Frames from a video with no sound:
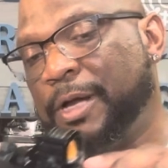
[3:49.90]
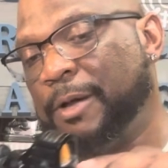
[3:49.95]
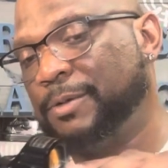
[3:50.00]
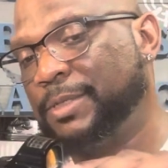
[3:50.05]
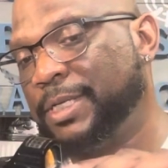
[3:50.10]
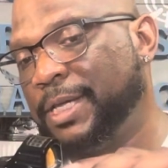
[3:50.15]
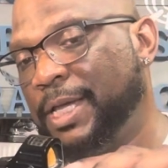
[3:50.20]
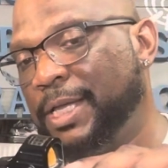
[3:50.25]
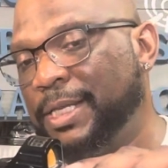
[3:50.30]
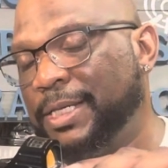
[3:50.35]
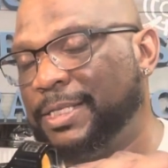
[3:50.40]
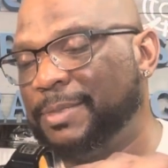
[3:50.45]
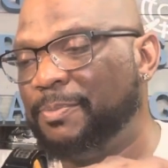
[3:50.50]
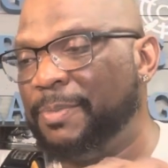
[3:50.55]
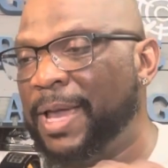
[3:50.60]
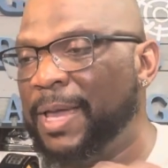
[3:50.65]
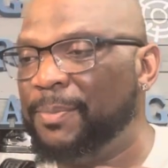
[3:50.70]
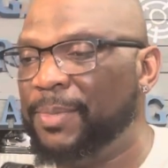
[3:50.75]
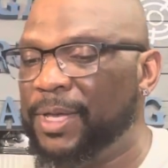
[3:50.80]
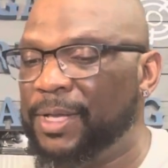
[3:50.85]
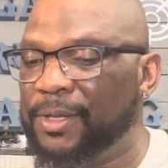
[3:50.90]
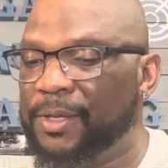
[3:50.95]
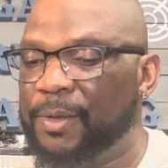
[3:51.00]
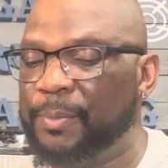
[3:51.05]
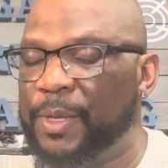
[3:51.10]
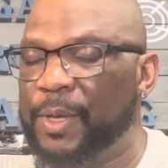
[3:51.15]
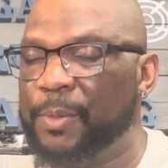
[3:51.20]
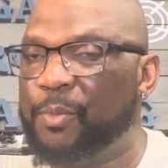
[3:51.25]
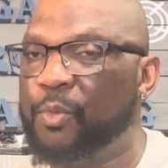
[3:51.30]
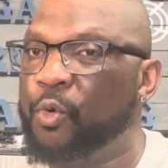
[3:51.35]
would say this may be a little
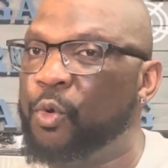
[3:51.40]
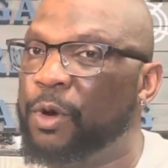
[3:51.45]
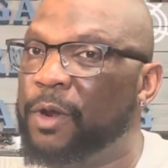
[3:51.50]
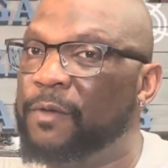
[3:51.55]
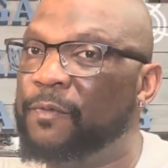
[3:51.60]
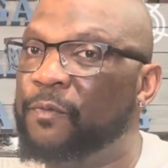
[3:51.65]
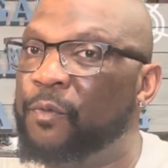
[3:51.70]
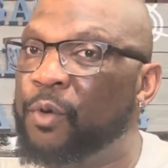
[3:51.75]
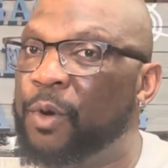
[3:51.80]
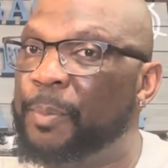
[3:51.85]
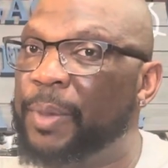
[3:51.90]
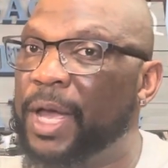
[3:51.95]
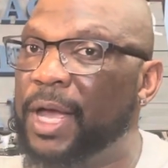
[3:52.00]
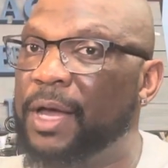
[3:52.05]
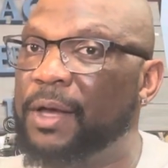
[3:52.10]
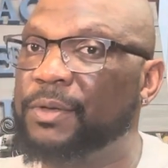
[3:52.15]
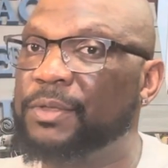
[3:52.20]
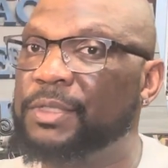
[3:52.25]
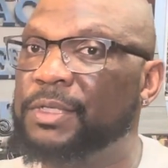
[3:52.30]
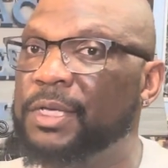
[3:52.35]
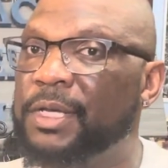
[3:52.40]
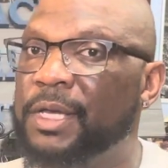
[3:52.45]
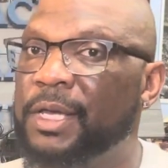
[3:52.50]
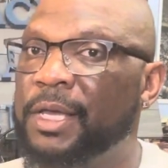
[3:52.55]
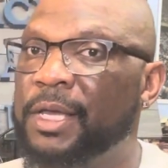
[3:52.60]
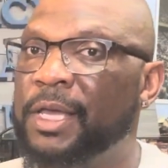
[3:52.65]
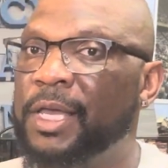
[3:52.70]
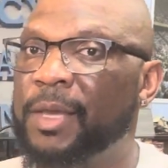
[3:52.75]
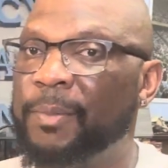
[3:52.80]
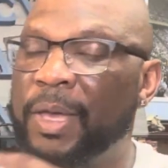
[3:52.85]
bit more than 4 pounds.
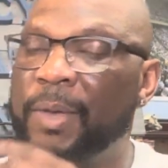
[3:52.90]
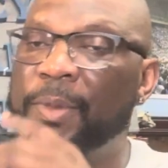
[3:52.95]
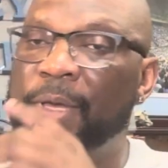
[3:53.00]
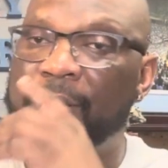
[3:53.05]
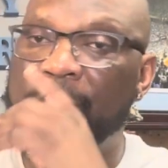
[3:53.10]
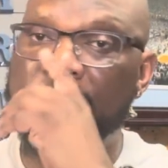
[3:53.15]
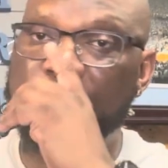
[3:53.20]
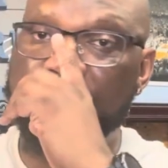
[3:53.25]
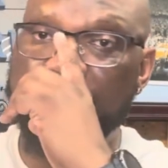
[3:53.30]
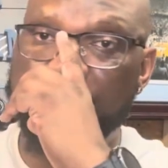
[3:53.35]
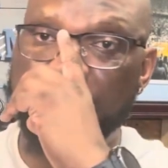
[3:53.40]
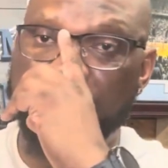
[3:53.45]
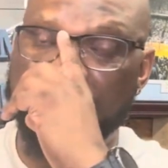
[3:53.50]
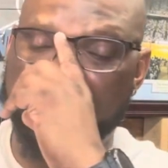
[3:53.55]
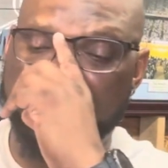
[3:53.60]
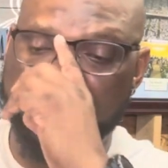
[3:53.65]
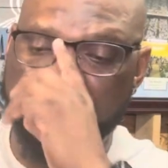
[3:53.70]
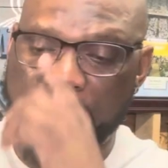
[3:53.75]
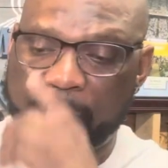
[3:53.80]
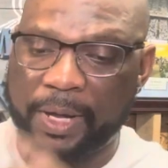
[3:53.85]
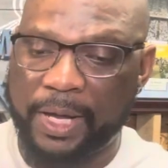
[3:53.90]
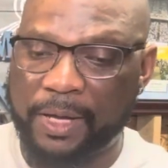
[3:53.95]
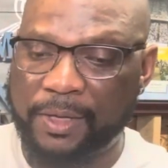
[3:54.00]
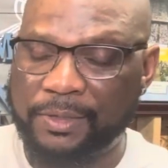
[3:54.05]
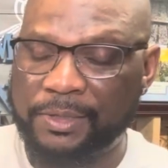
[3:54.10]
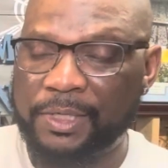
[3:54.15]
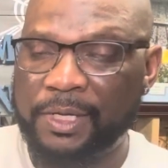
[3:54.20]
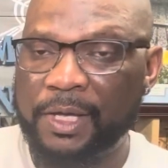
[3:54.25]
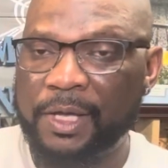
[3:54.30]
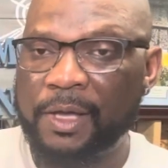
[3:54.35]
It may be a little bit more than 4
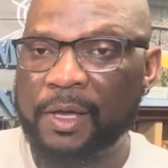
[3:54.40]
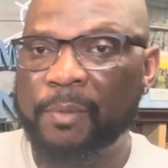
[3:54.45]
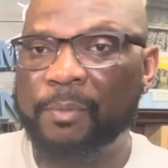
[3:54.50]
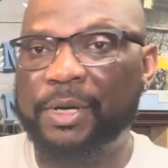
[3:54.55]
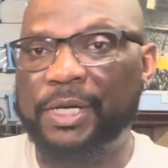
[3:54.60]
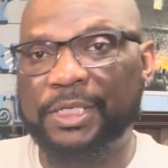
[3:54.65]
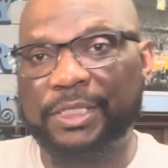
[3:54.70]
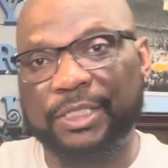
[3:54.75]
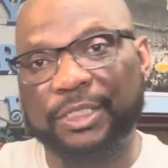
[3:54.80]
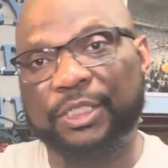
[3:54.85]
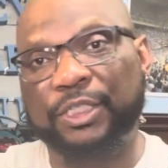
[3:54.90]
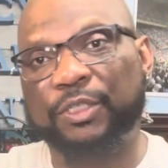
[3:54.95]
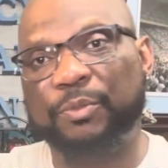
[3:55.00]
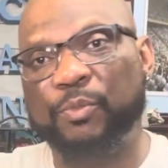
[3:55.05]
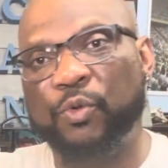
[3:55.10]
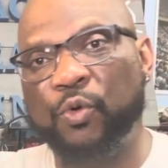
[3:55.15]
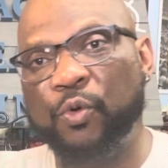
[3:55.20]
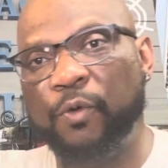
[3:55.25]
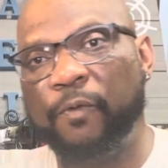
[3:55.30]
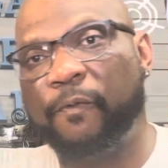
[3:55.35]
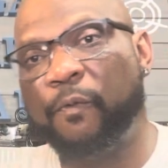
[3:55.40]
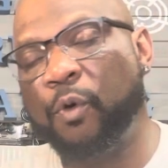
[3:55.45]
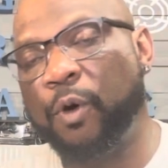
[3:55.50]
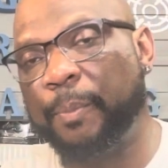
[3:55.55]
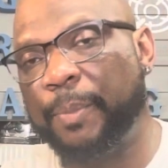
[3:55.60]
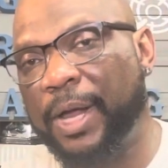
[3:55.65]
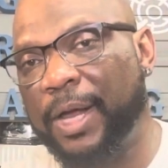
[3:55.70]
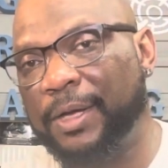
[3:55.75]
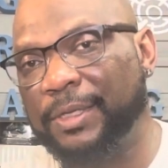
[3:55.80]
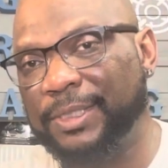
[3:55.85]
pounds, but it's a smooth 4
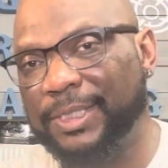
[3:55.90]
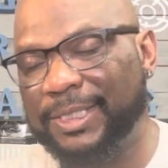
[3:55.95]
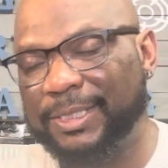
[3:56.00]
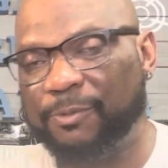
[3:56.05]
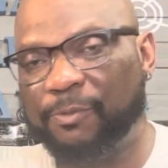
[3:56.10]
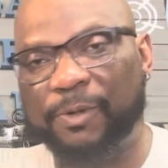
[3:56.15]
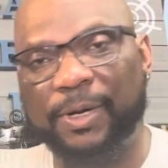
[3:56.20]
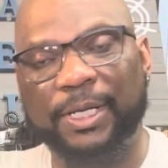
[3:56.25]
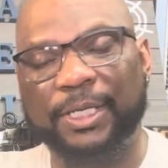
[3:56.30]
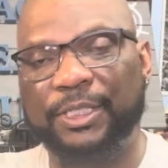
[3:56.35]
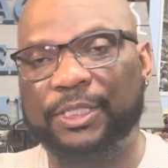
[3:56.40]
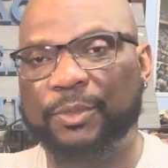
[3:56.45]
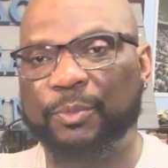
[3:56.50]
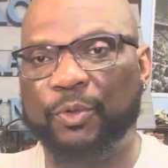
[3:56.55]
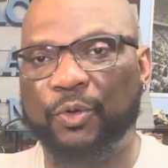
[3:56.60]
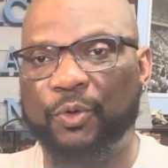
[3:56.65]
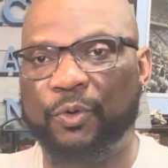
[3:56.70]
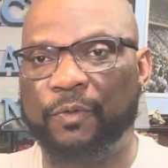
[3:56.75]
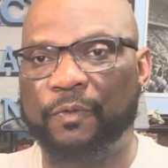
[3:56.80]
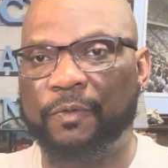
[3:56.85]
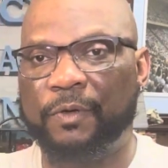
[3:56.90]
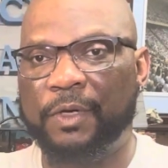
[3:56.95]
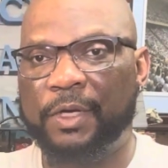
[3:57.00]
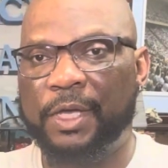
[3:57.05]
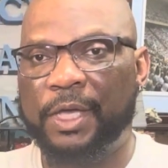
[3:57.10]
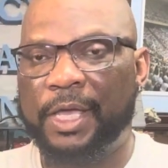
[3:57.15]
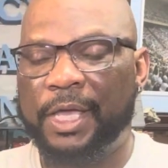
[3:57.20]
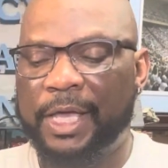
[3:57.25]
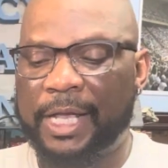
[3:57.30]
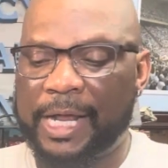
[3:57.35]
pounds. It's really smooth.
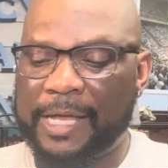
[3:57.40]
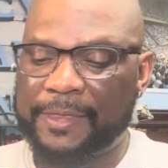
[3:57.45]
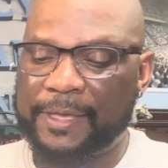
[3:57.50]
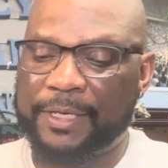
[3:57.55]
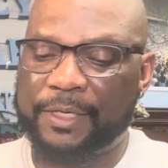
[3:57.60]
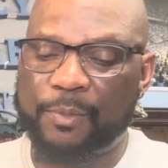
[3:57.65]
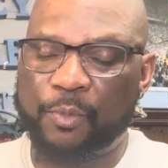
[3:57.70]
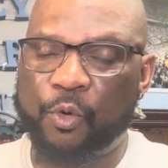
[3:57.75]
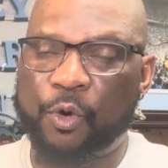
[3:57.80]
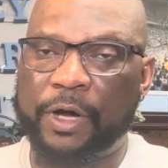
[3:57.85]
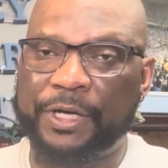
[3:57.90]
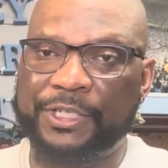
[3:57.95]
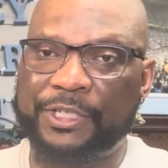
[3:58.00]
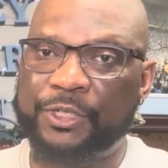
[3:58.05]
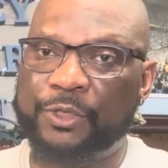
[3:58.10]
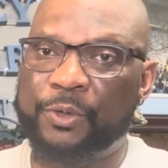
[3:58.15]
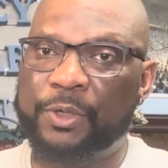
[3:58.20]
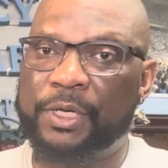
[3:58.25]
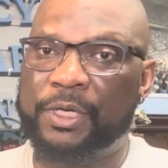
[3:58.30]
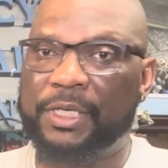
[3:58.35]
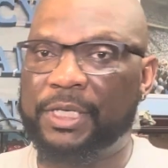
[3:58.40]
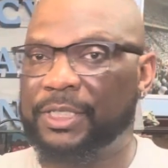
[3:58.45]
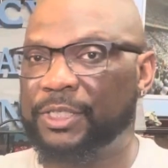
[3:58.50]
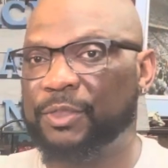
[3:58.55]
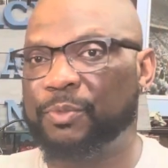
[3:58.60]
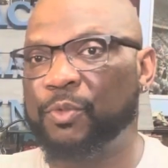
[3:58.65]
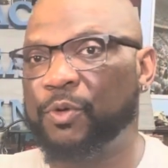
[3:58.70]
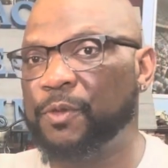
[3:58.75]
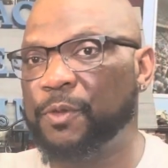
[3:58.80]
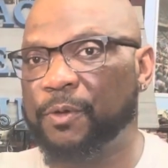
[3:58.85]
And I think the more I shoot it, the
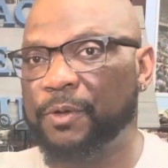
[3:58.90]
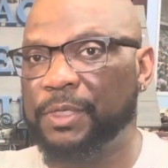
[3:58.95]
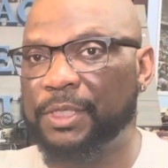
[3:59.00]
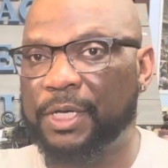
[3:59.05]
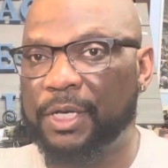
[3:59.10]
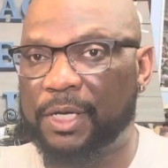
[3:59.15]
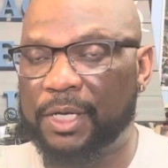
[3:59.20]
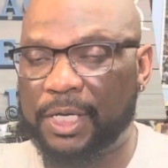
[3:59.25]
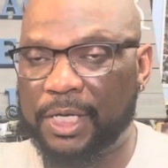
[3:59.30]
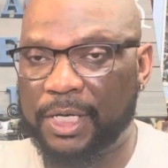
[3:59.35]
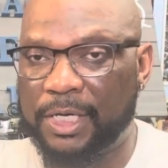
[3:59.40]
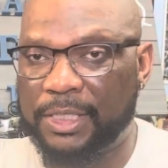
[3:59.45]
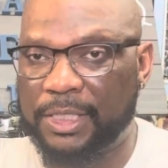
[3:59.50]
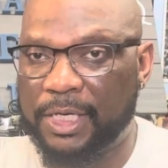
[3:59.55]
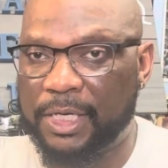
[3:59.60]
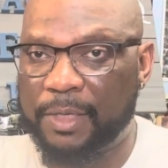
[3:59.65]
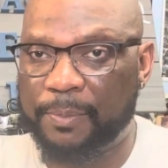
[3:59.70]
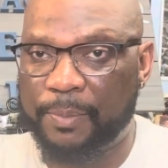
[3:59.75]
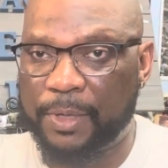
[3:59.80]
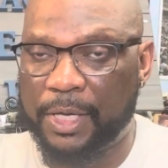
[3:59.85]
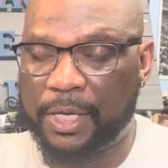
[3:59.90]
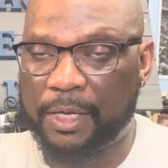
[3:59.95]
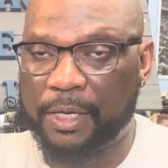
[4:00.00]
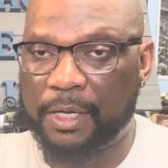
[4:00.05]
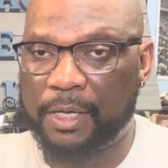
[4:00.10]
smoother it's gonna be.